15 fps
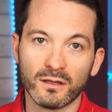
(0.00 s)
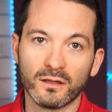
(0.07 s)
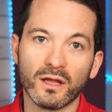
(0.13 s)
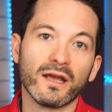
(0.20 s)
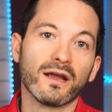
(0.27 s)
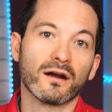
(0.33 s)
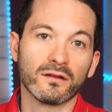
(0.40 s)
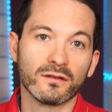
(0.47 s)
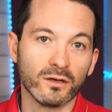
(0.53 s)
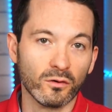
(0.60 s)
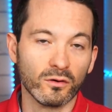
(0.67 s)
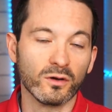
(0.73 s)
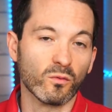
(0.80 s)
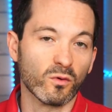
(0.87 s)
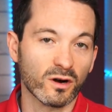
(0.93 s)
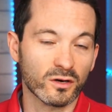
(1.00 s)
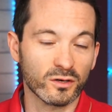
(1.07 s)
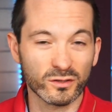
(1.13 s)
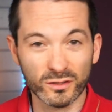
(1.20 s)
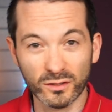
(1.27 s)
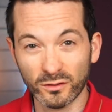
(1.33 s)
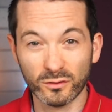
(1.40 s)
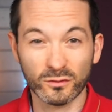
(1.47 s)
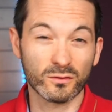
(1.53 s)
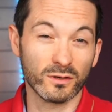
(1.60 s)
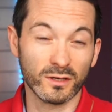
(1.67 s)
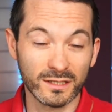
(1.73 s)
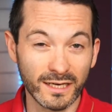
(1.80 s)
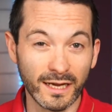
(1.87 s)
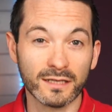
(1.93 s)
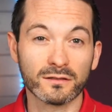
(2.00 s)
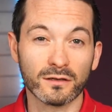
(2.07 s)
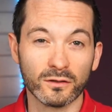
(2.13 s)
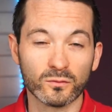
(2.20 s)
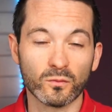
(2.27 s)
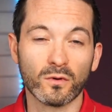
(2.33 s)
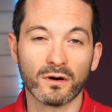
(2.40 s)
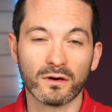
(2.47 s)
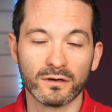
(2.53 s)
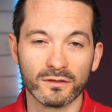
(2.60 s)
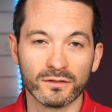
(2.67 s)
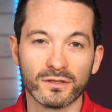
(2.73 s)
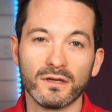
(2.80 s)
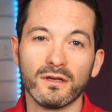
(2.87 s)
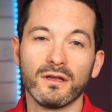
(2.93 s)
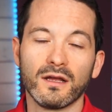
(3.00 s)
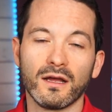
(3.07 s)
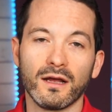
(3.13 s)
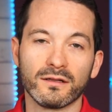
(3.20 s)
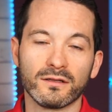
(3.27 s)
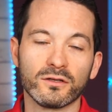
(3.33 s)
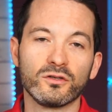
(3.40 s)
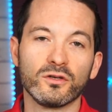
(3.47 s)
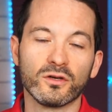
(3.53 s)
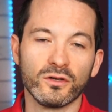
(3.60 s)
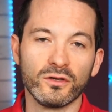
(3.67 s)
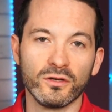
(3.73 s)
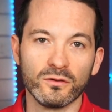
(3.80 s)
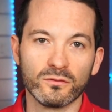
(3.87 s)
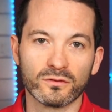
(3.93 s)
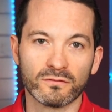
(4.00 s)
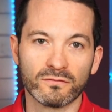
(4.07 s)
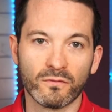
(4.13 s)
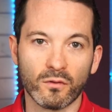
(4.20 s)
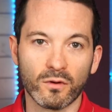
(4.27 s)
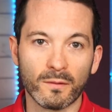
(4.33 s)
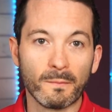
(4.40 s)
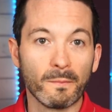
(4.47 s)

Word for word: they are the only workers, the sort of deskless workers uh, that you can use it for.